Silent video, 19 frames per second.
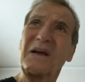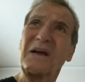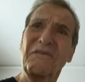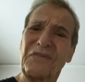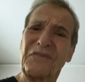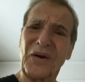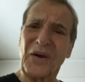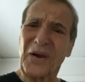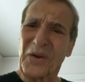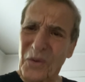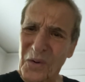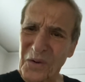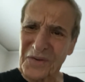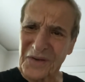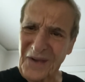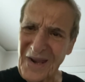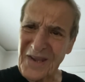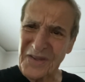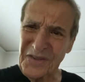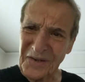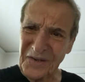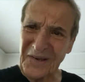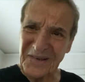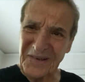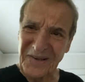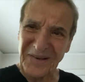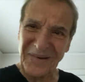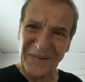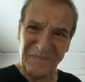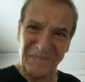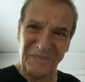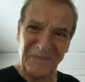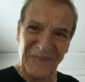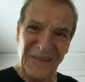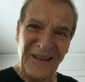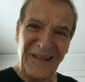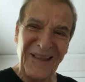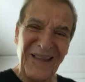Very old Catholic.
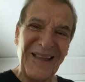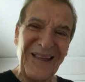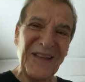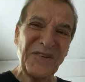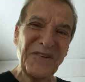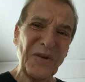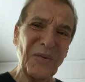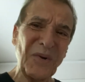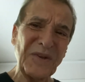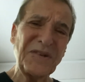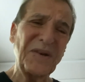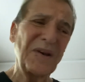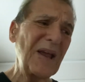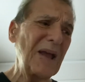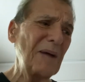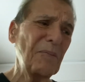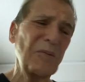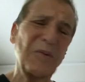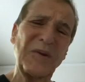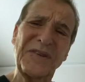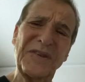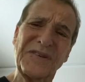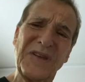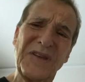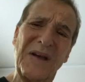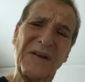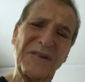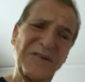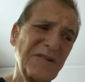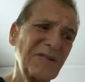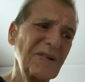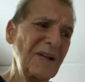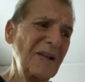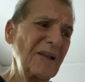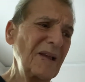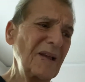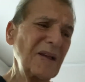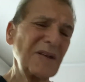So what's going to happen with this house?
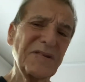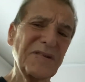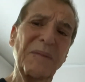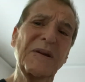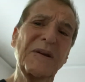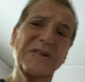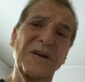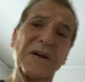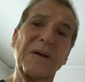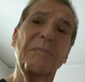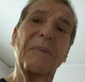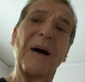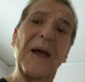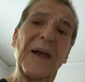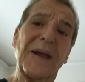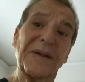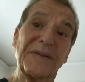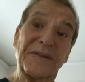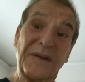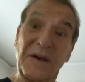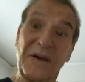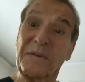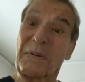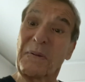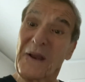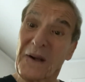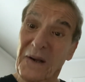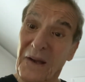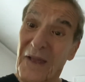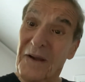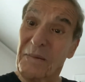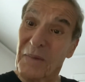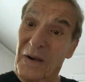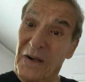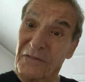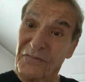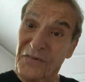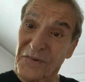Somebody's going to buy it. They're going to pay a lot of
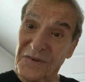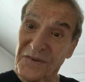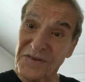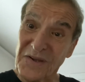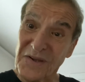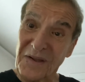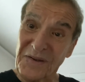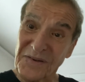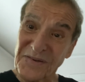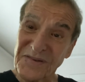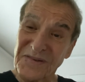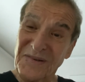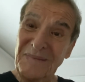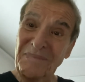money for this house.